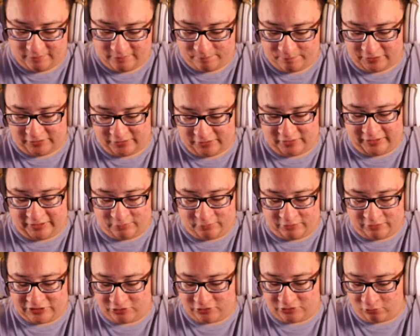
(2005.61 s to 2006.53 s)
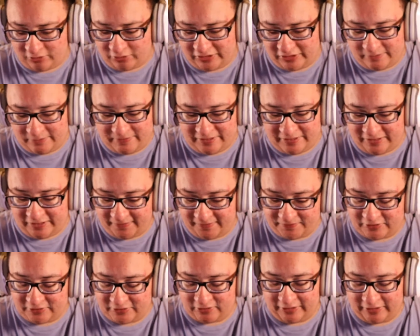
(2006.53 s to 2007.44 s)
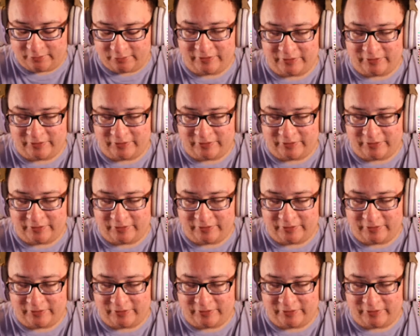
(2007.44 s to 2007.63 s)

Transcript: but like restore them enough to like